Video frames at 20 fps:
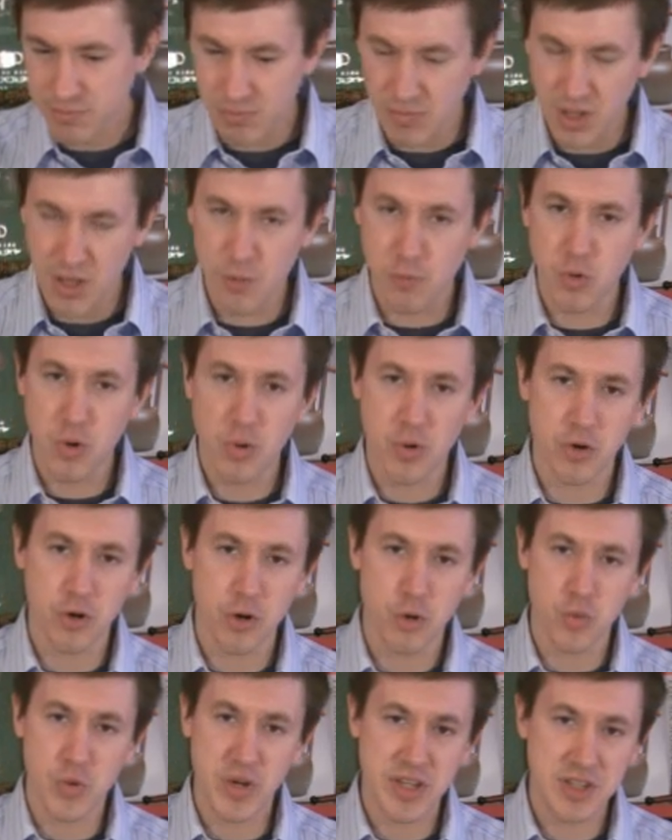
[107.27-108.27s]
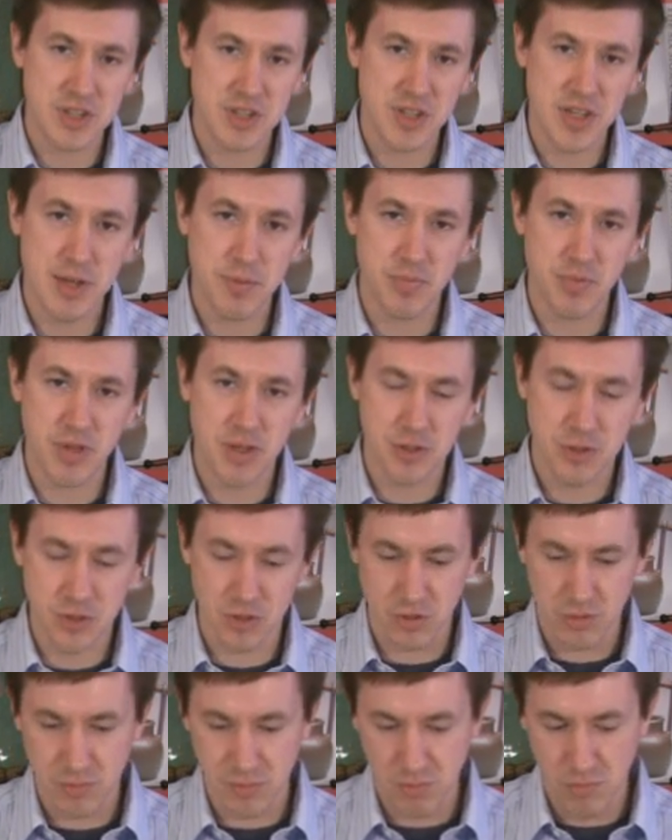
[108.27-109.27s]
If we were going to re-steep this
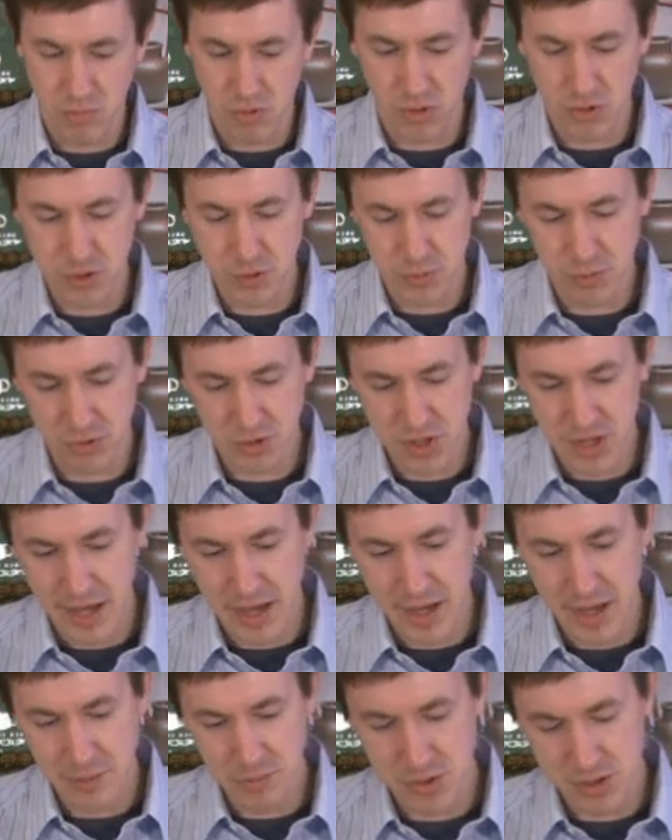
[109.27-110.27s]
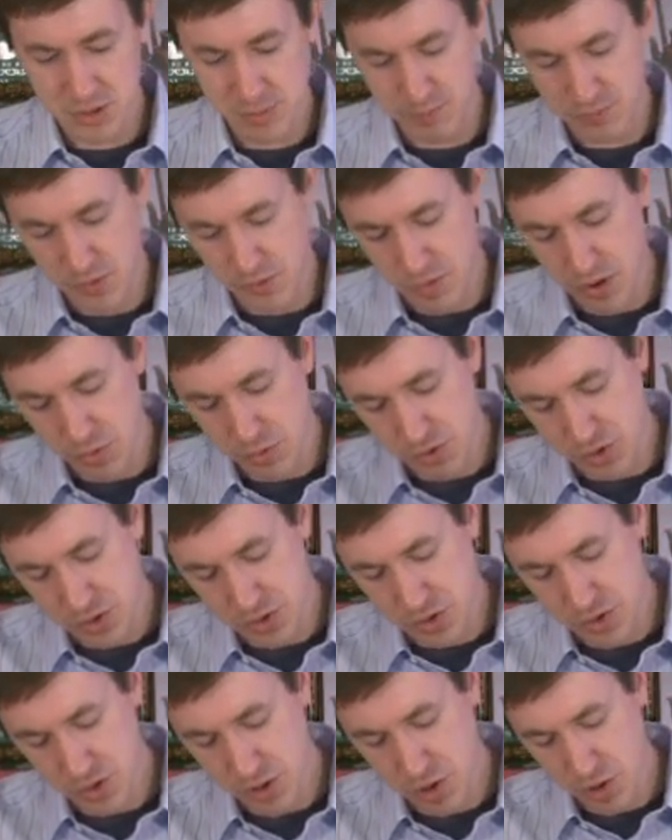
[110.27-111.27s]
multiple times, if I was going
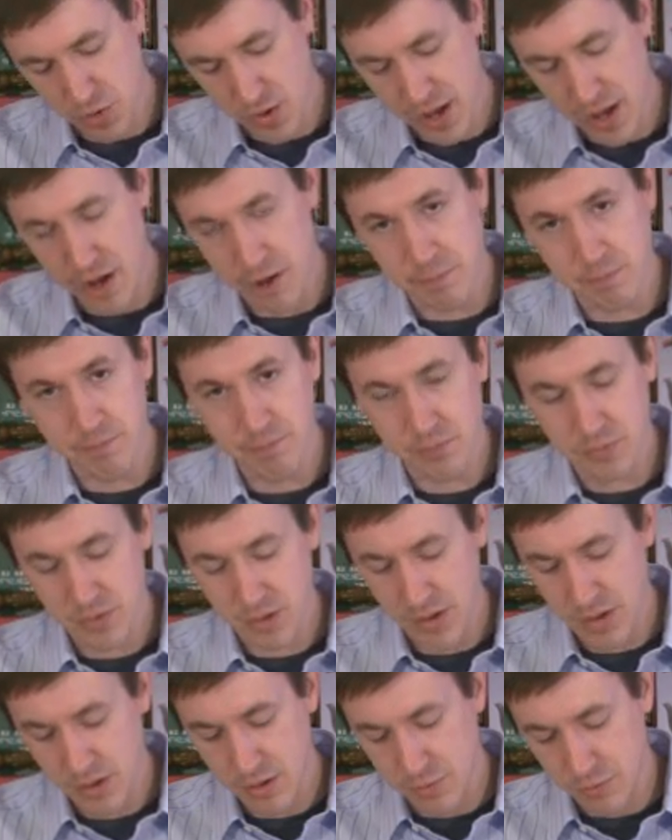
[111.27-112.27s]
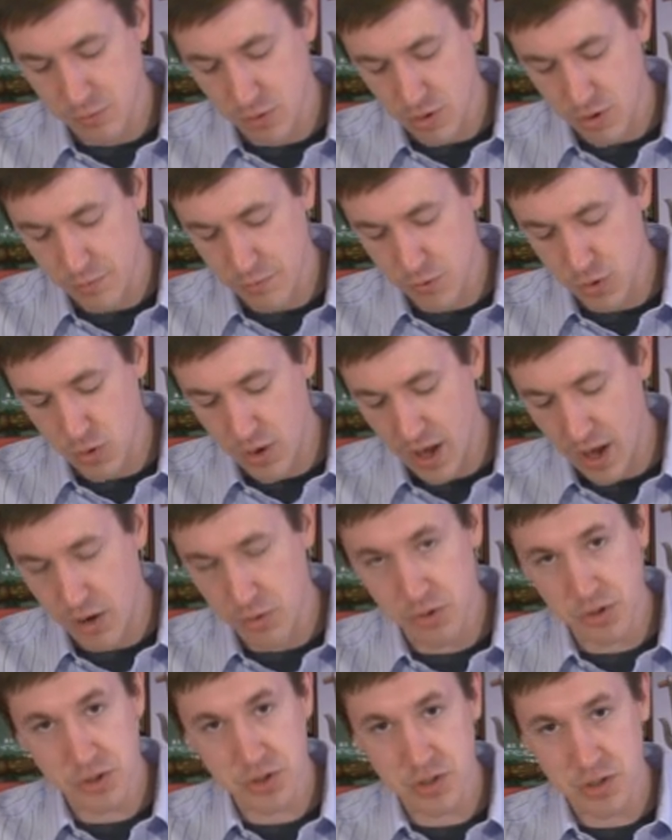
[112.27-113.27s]
to sit around for a few
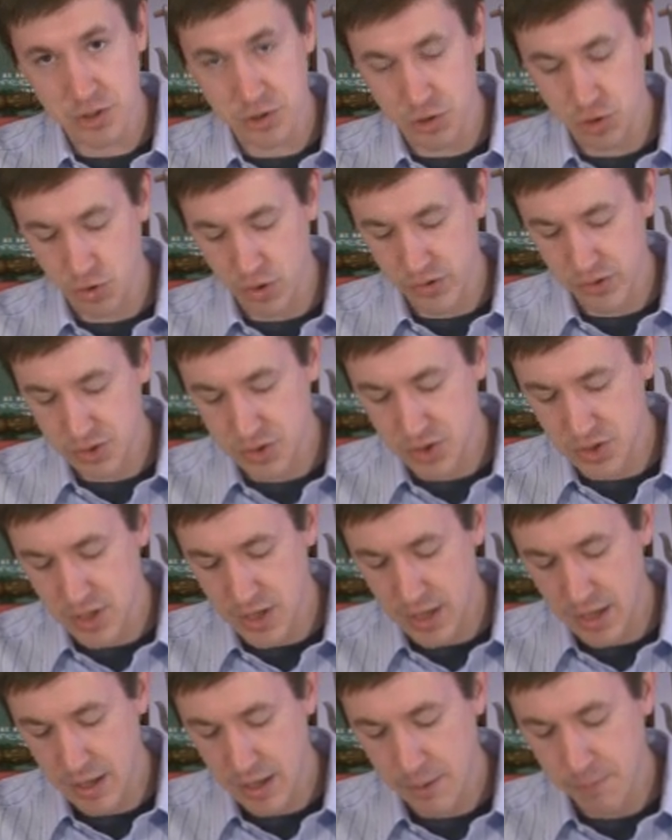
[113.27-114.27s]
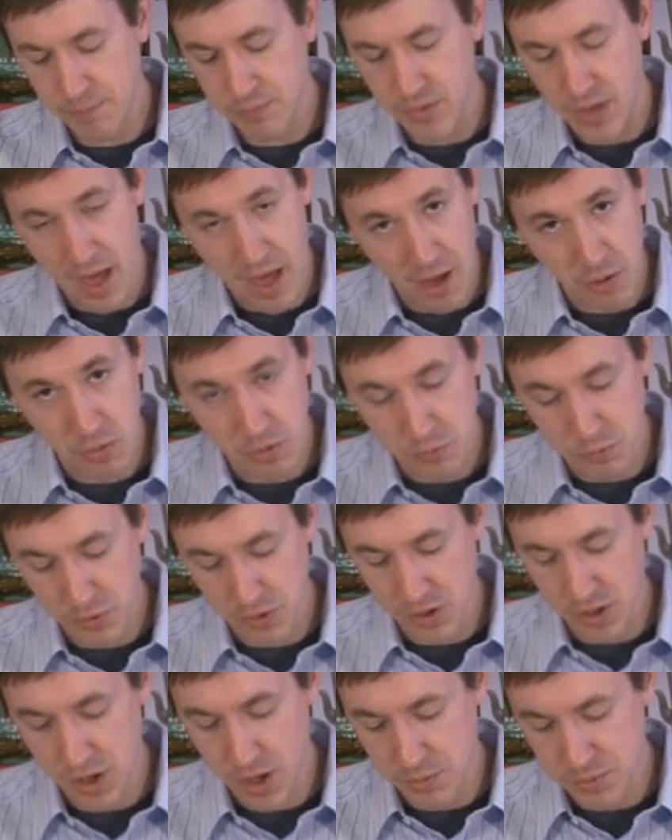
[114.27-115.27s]
hours and enjoy this tea, I would
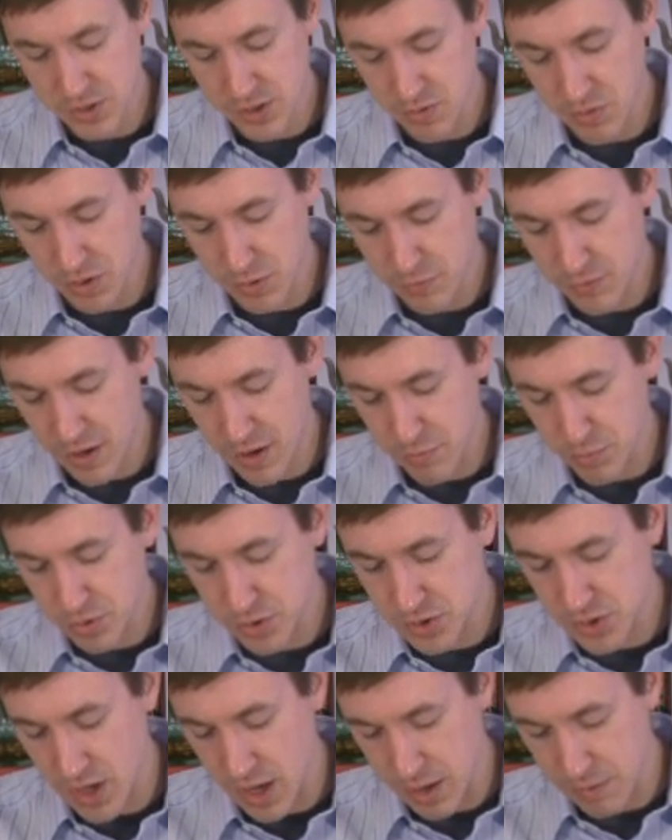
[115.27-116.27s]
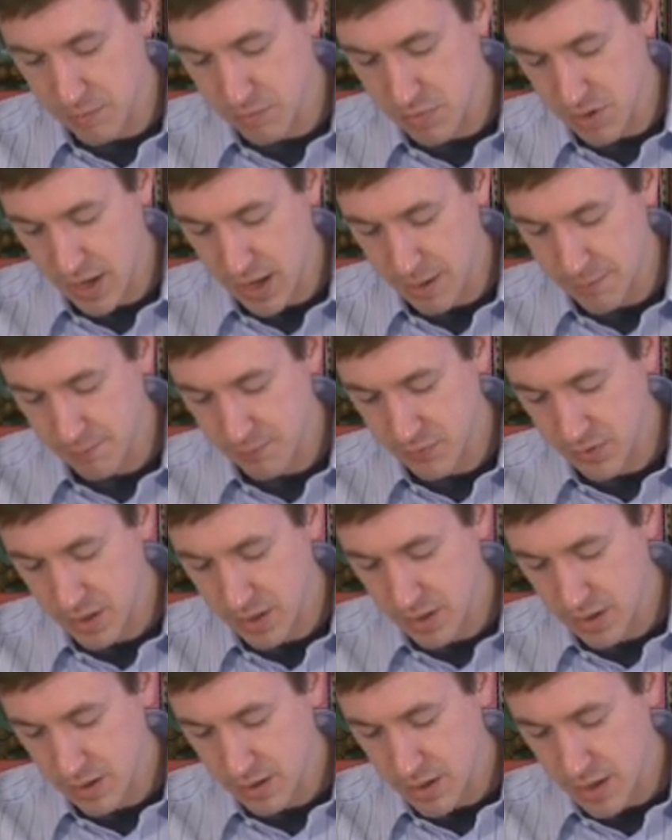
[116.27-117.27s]
fill it up 75%. But
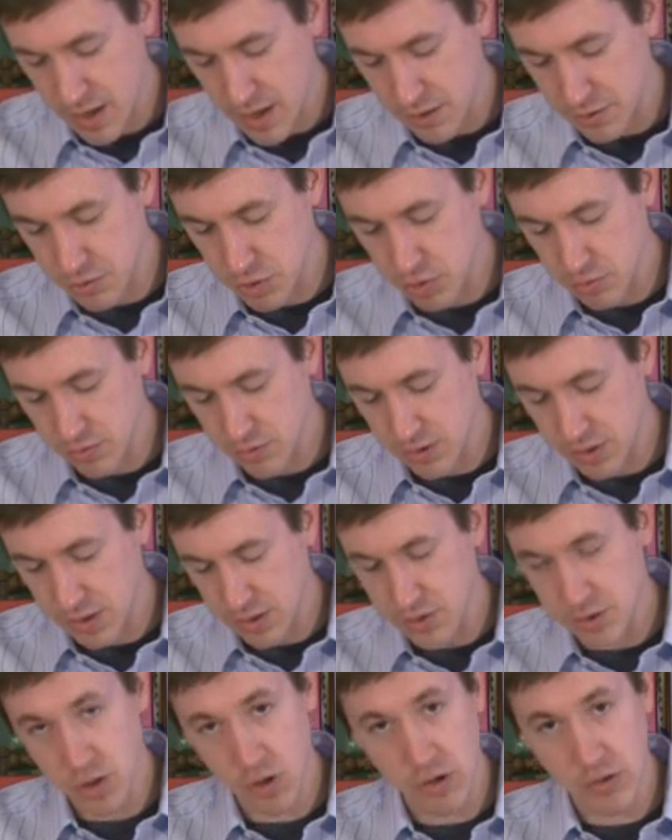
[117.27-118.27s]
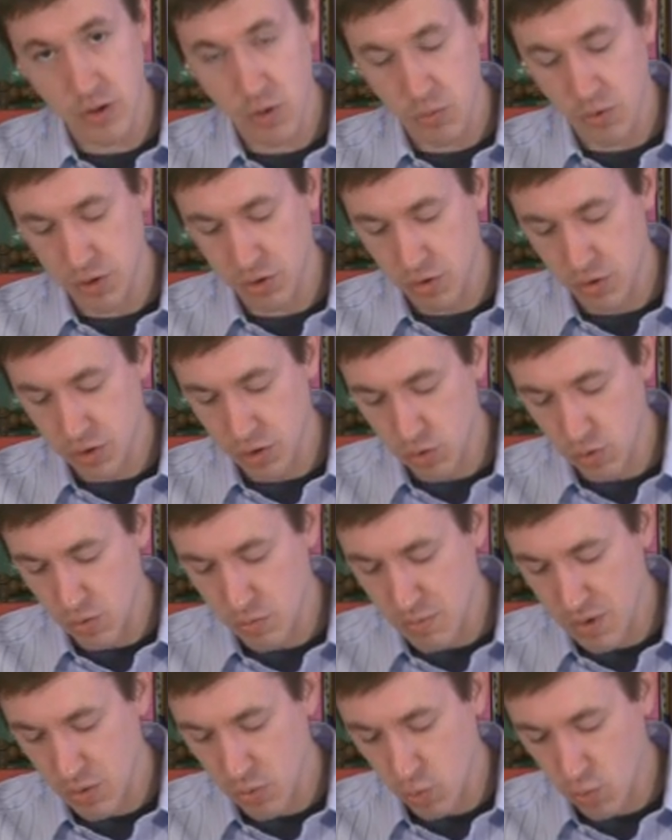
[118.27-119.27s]
considering that we're going to do
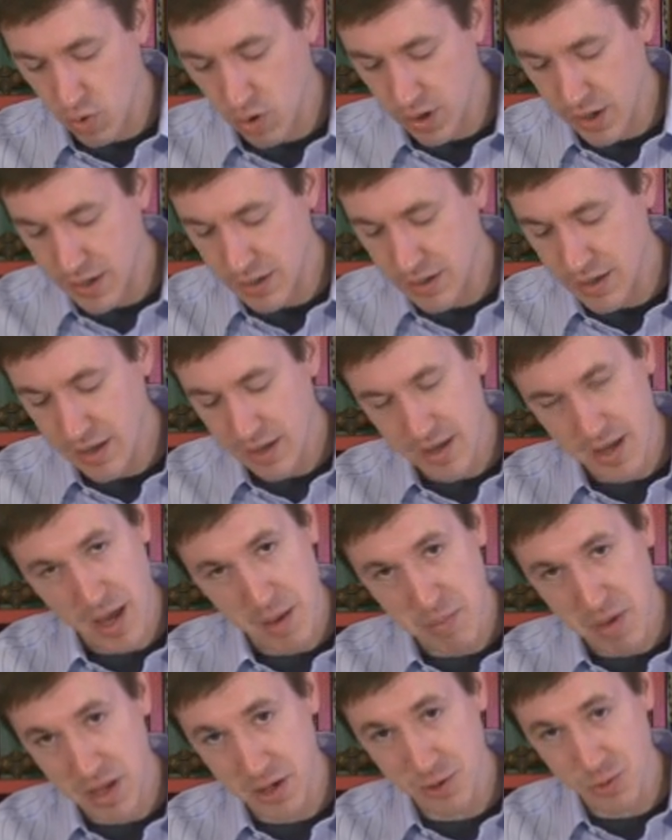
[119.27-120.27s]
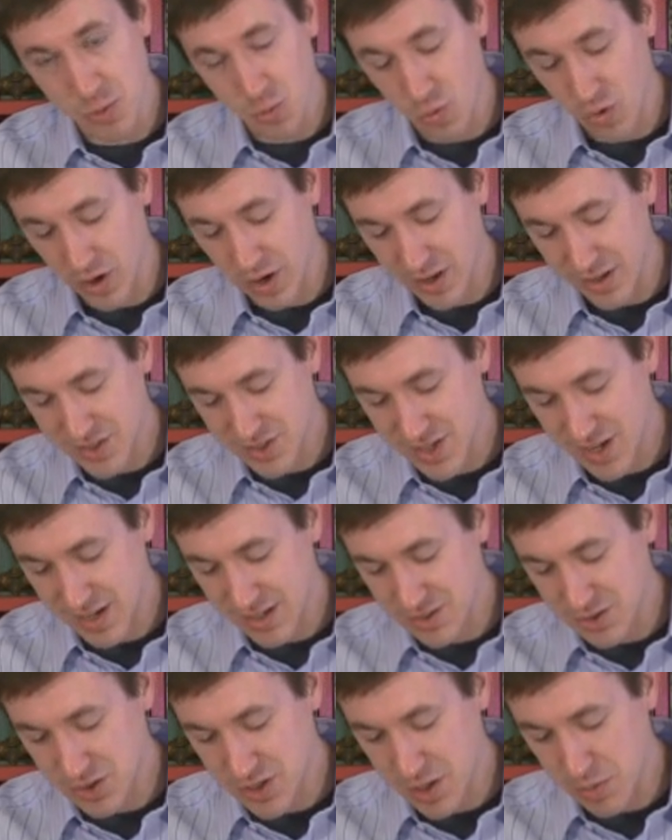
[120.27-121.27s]
I may do a
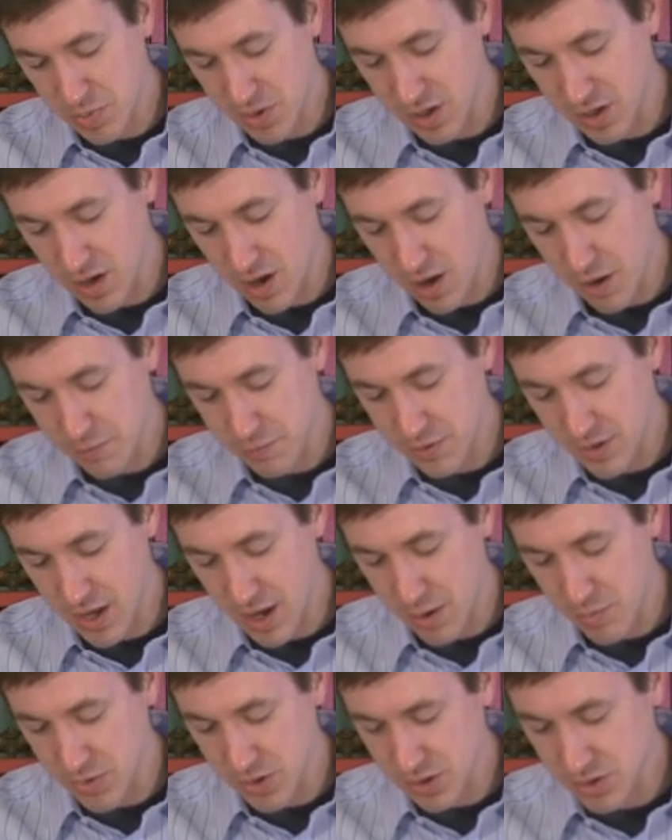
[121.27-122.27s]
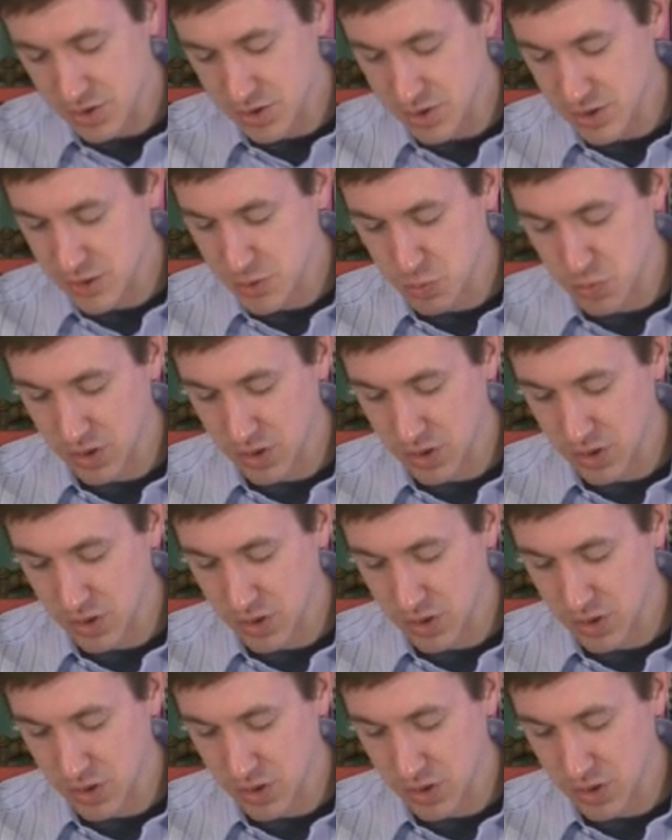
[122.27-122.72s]
second steeping off camera just